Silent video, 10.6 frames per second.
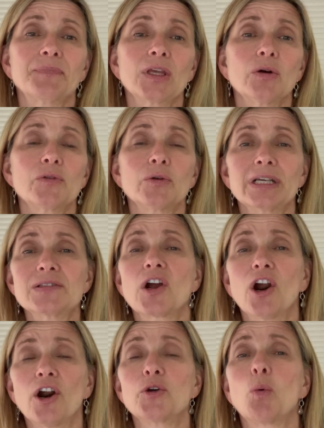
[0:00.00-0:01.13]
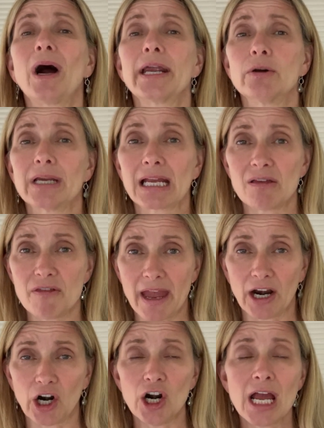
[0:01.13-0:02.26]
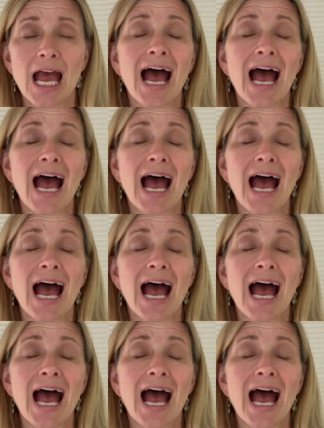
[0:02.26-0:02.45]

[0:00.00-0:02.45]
there is a hard wiring there.